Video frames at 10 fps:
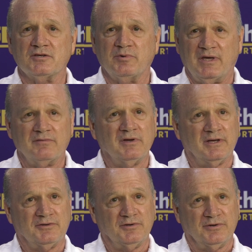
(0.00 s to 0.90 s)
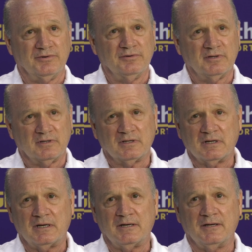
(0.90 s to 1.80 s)
So we have a lot to learn
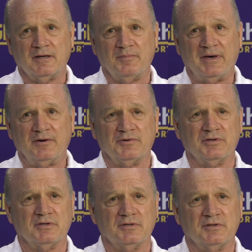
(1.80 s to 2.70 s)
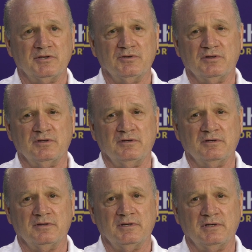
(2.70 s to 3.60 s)
uh, about the,
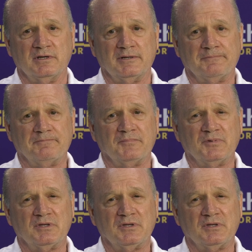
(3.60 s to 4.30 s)
the, the um,